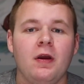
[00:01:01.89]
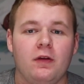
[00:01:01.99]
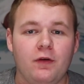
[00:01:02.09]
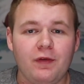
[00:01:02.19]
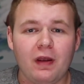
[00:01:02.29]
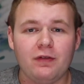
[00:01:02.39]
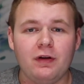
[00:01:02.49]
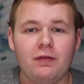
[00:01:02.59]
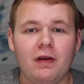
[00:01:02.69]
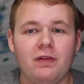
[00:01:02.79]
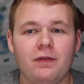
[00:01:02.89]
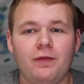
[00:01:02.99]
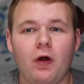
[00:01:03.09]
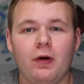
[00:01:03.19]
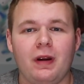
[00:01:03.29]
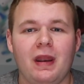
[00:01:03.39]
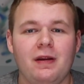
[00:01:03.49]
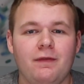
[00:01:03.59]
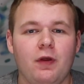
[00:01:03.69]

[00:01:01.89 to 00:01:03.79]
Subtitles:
So if you guys are interested in following any of